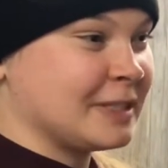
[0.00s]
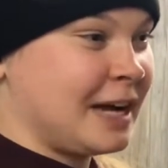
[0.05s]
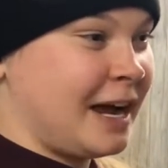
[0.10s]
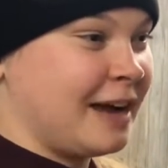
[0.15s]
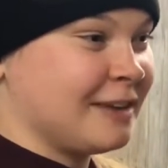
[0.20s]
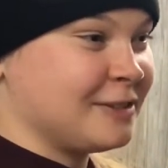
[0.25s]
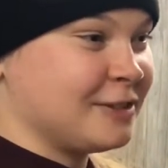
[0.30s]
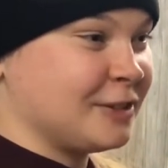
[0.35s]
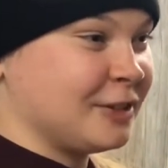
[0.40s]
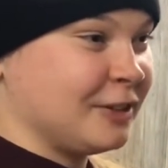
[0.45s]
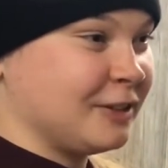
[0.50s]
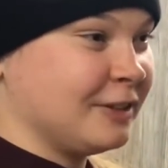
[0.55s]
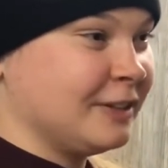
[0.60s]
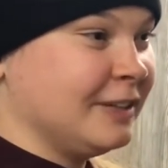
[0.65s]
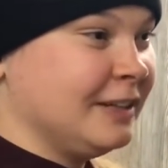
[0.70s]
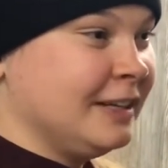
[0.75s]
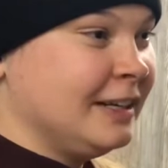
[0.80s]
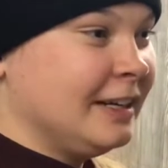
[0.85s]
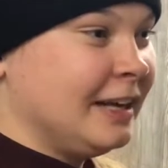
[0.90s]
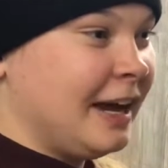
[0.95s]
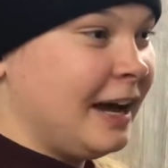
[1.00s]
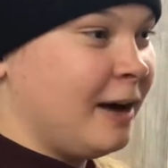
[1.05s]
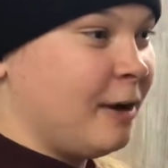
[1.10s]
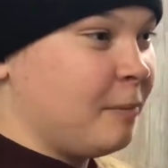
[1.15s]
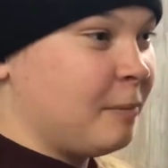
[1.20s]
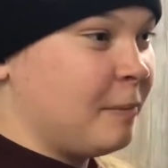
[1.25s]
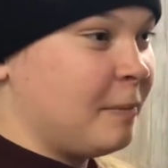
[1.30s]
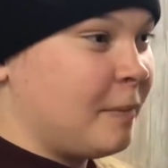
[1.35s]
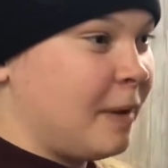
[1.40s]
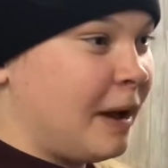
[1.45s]
concert.
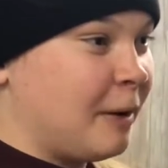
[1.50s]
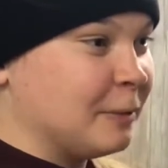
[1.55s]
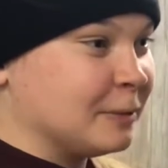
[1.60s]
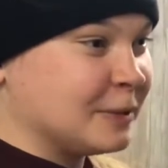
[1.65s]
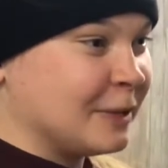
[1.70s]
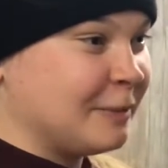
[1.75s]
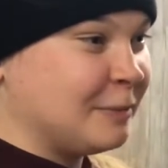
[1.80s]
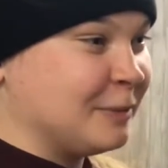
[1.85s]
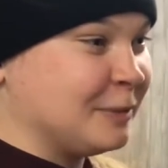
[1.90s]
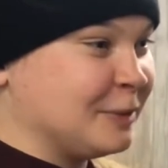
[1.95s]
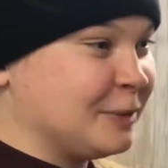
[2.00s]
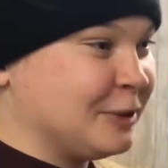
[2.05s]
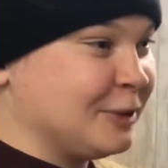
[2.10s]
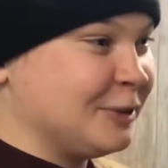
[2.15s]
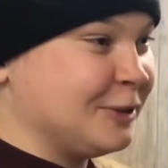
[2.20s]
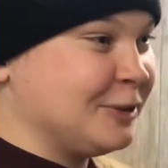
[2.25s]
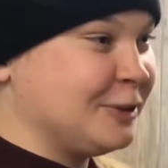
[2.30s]
I was able to,